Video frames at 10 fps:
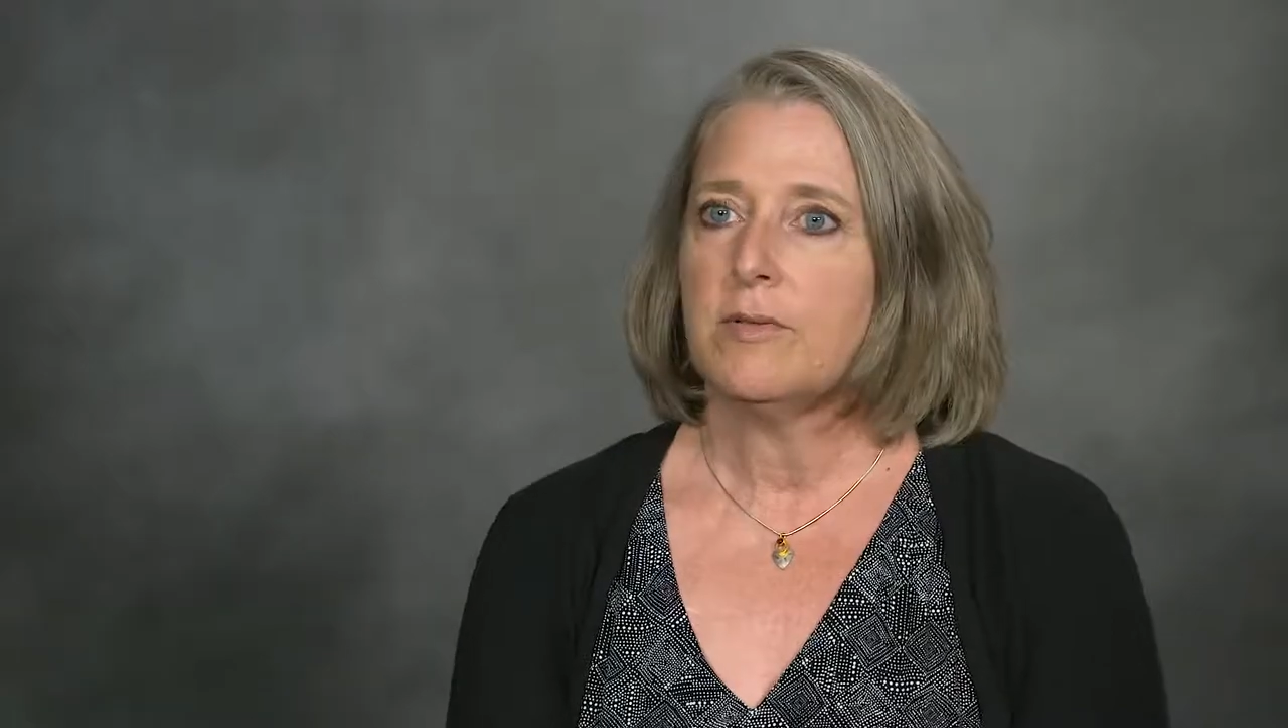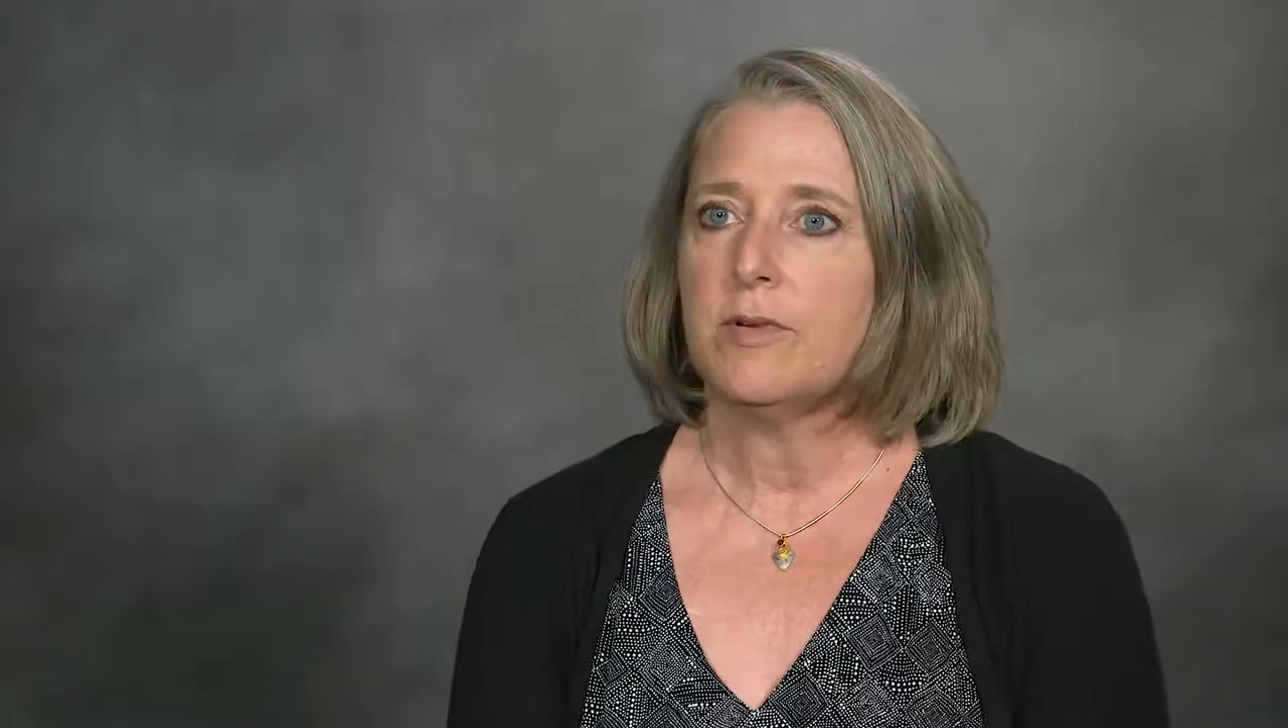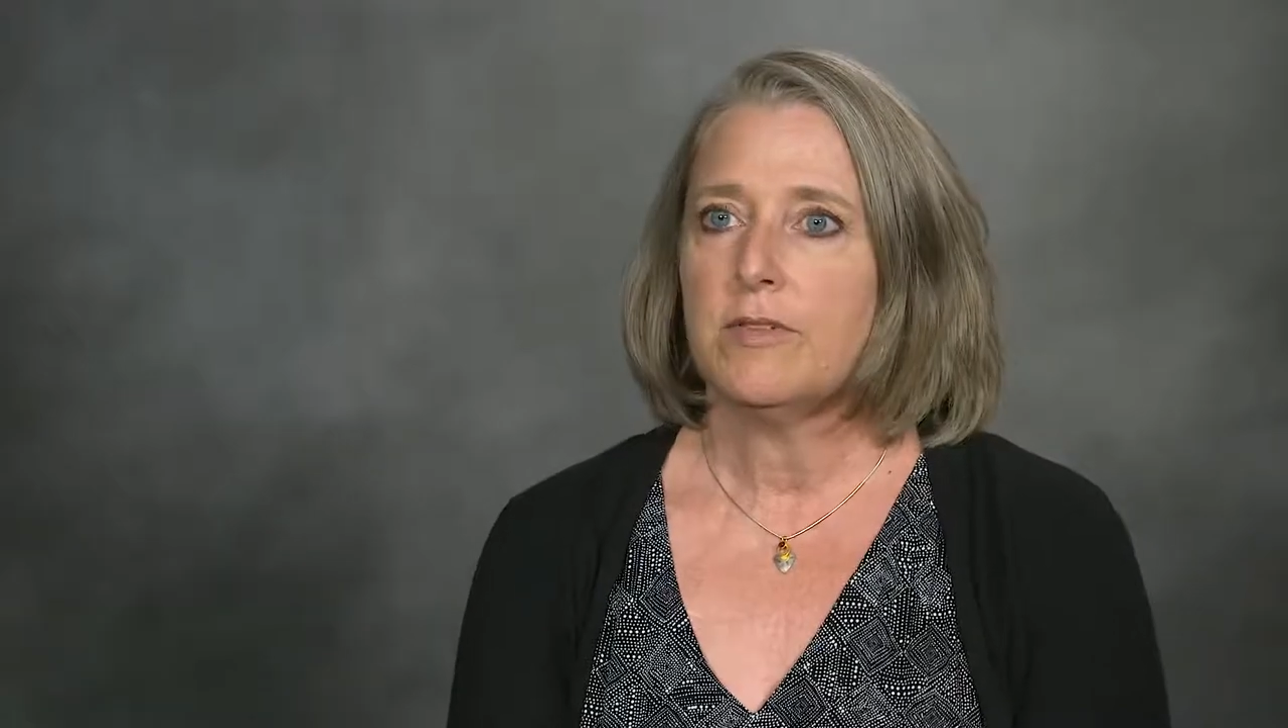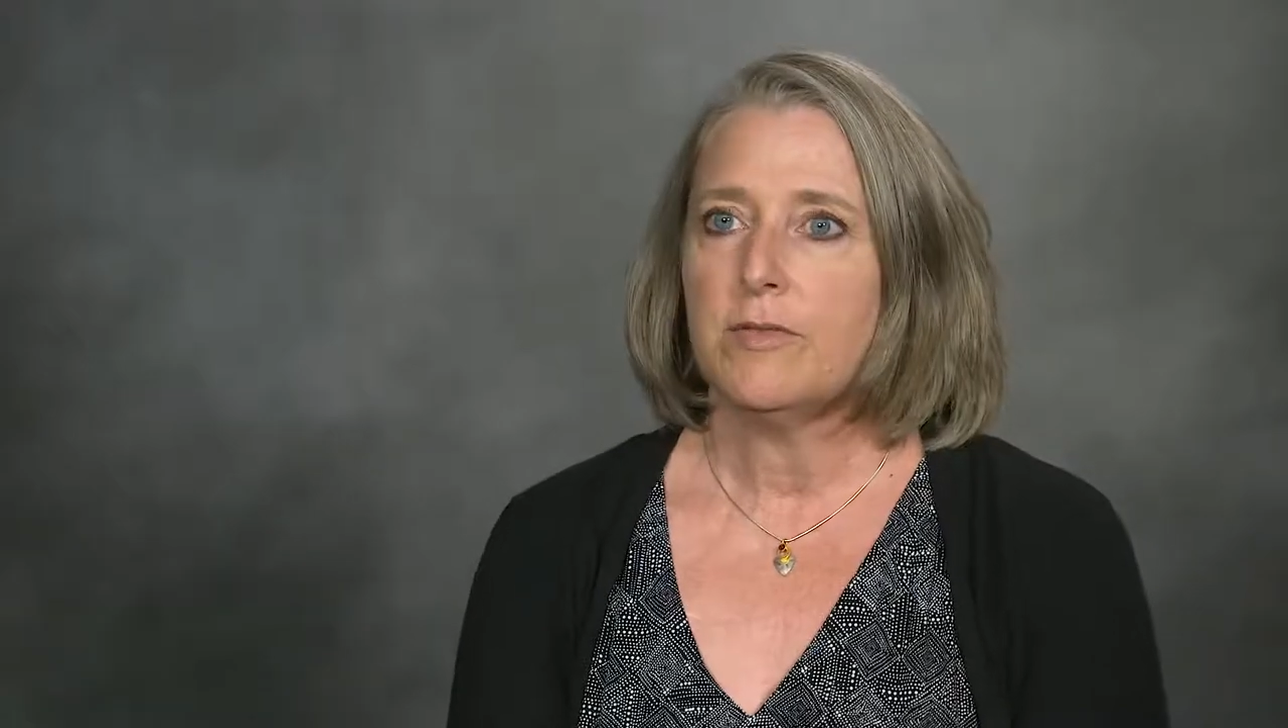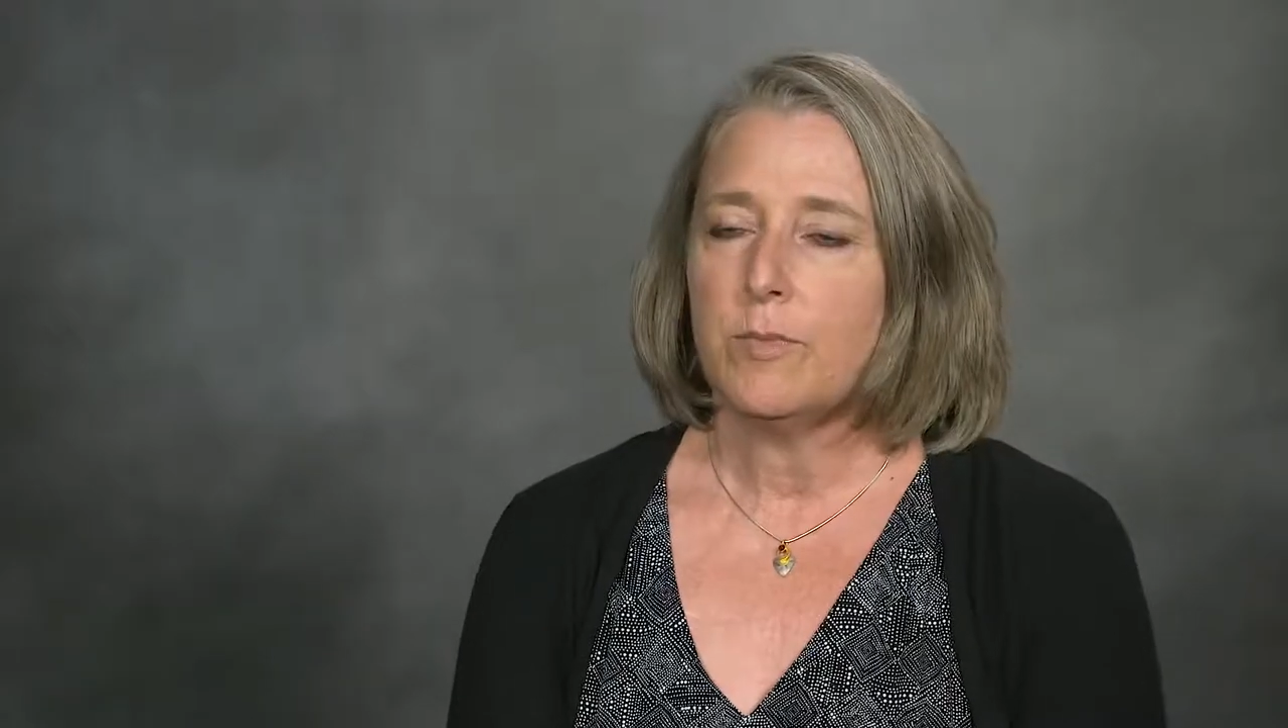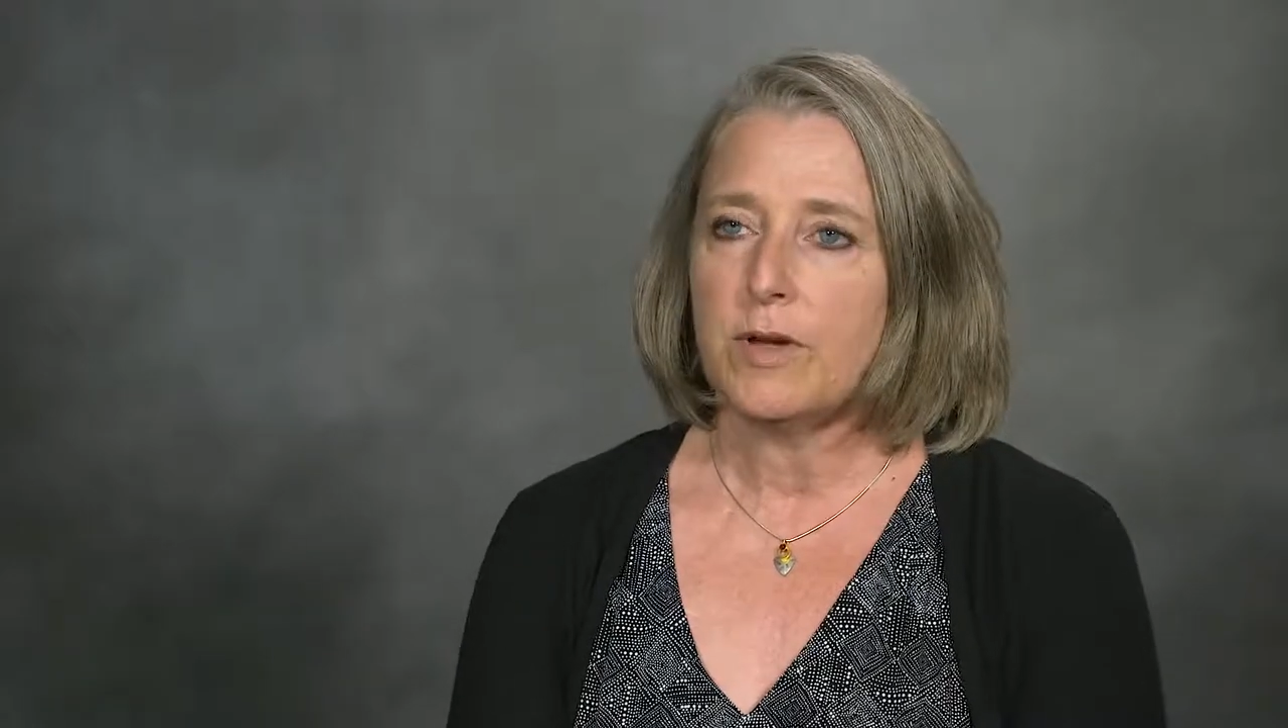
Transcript: their risk for